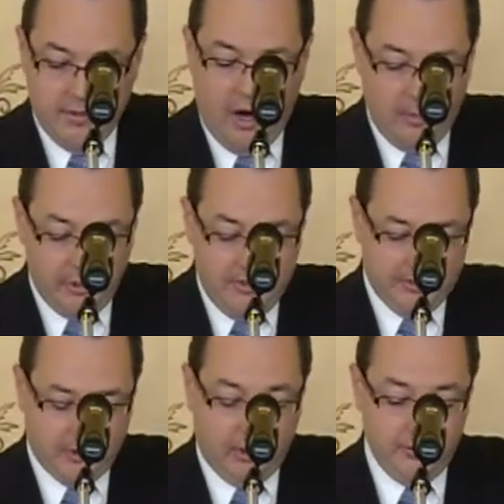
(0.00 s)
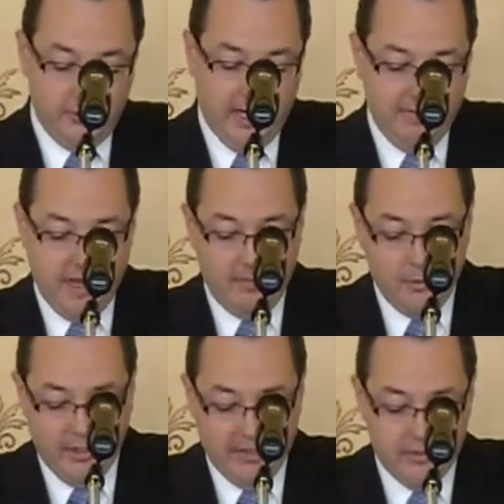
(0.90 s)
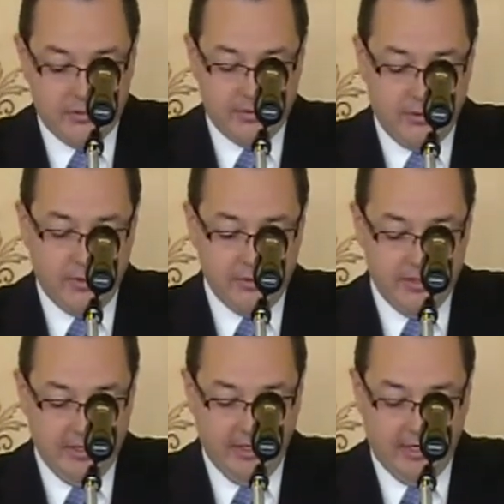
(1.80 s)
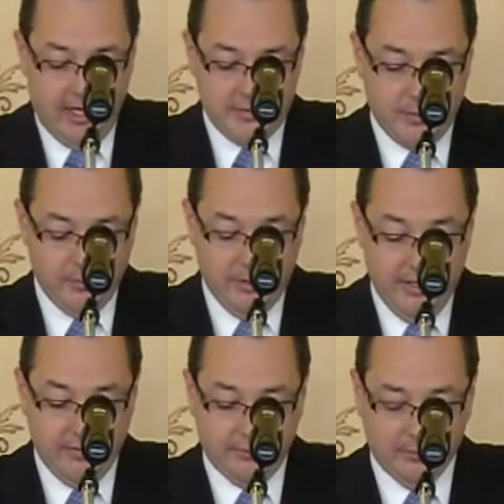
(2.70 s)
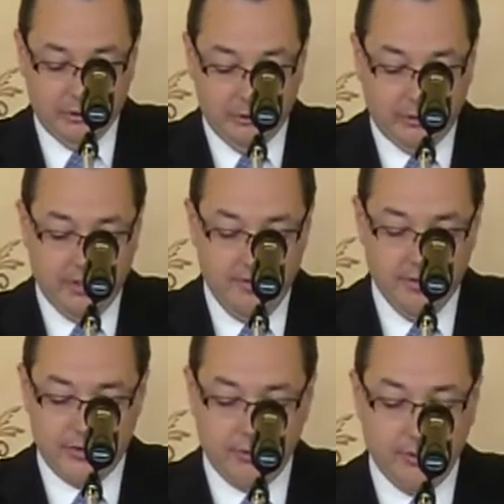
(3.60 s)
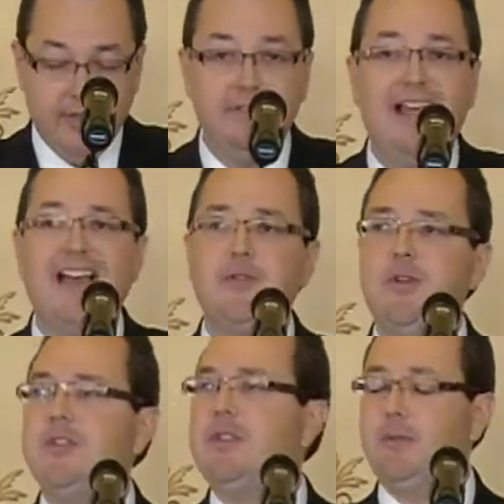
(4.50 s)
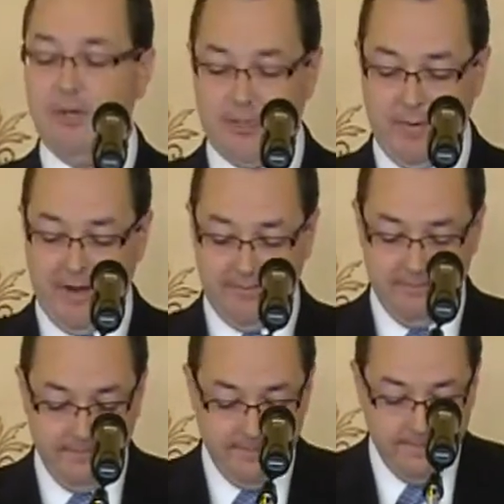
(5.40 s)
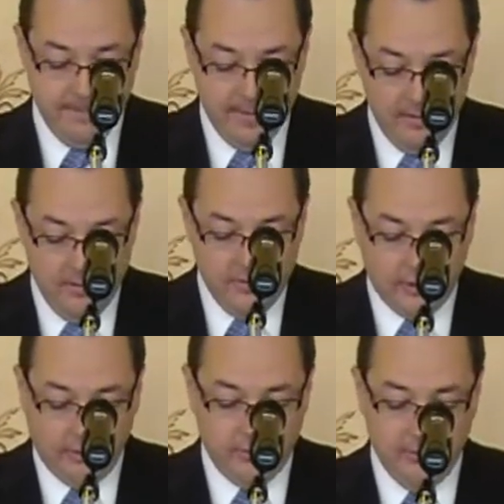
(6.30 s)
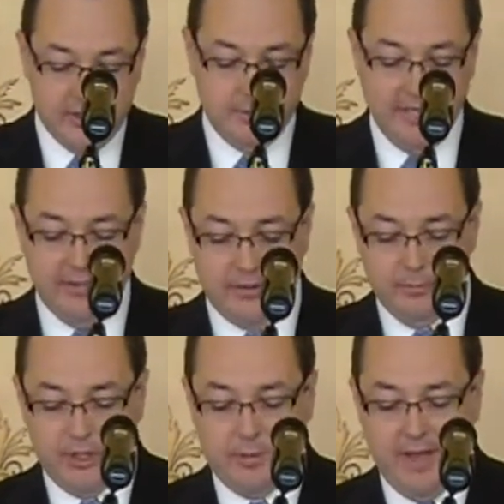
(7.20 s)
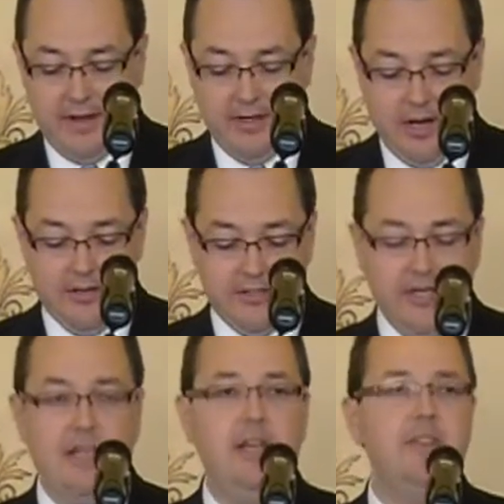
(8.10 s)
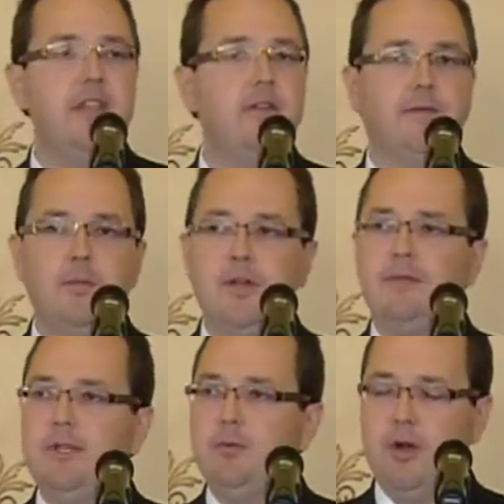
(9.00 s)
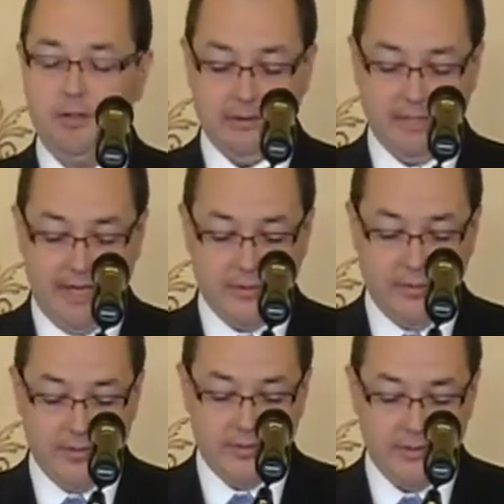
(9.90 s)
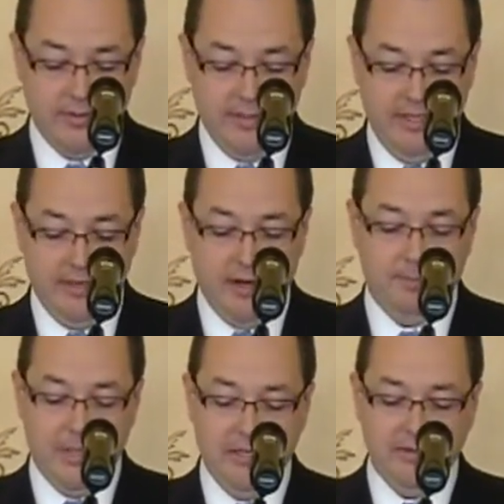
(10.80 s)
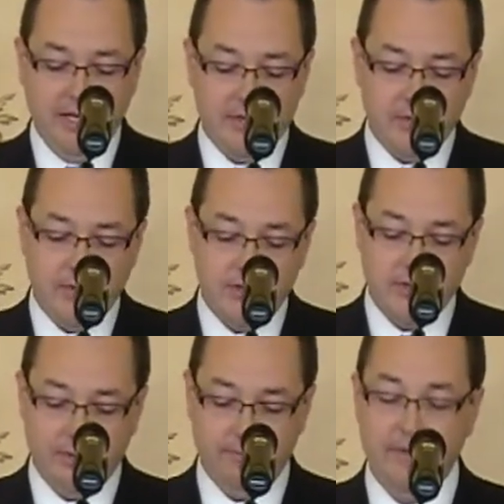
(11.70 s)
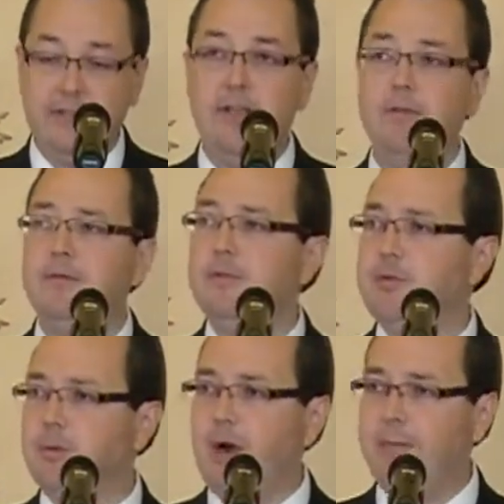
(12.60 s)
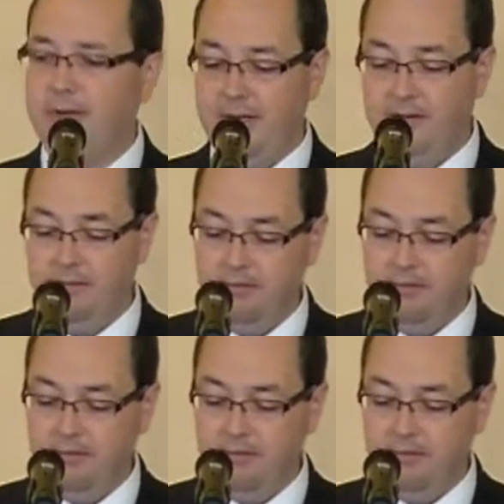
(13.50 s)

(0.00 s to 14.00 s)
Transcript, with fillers: the homily that the Cardinal gave that morning concerned a gospel reading from Luke, the story of Lazarus and the rich man. The cardinal explained that the rich man had not done anything affirmatively wrong to Lazarus. He had not beaten Lazarus or evicted him from his property.